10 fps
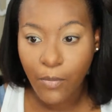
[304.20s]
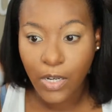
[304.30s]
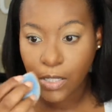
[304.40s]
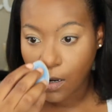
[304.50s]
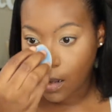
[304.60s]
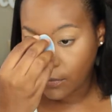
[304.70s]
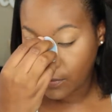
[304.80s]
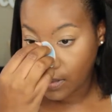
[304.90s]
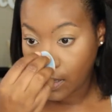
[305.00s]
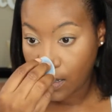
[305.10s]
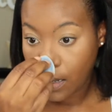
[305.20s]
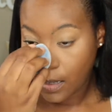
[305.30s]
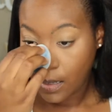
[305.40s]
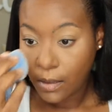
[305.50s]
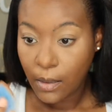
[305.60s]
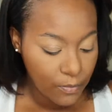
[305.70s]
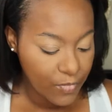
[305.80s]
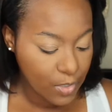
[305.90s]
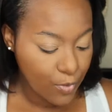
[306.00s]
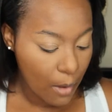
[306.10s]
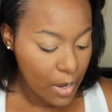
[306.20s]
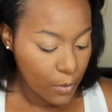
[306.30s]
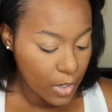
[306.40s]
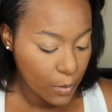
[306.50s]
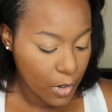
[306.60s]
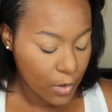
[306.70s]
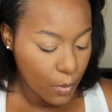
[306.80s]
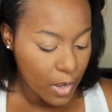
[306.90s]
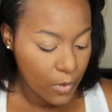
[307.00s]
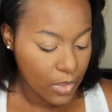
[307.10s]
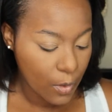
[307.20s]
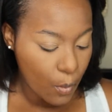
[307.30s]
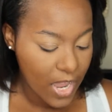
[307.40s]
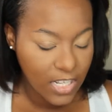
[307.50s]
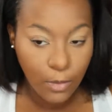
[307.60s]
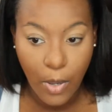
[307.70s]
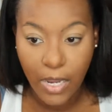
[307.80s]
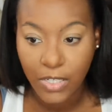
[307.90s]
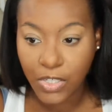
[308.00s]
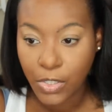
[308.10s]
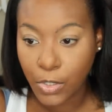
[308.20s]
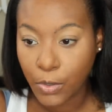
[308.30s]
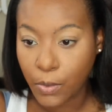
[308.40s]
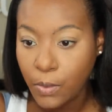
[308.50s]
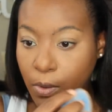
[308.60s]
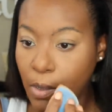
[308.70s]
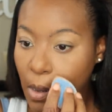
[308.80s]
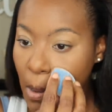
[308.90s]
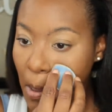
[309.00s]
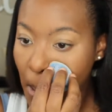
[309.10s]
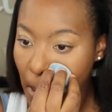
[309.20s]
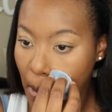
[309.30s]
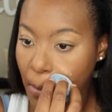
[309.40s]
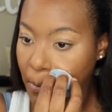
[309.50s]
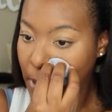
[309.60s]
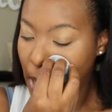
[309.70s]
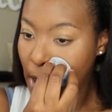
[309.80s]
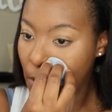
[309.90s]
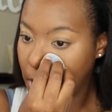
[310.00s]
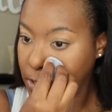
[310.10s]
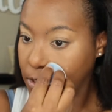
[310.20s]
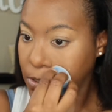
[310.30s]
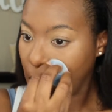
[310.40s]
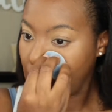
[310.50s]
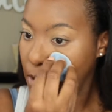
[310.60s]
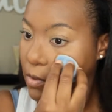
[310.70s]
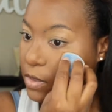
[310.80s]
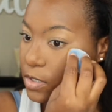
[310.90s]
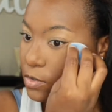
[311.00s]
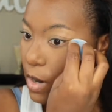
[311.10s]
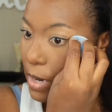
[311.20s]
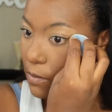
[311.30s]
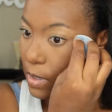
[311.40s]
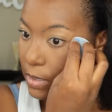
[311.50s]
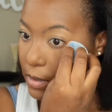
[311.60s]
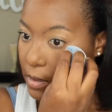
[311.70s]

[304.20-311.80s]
brush it off. This probably would work well with a wet sponge too, but I wanted to try it with a dry one.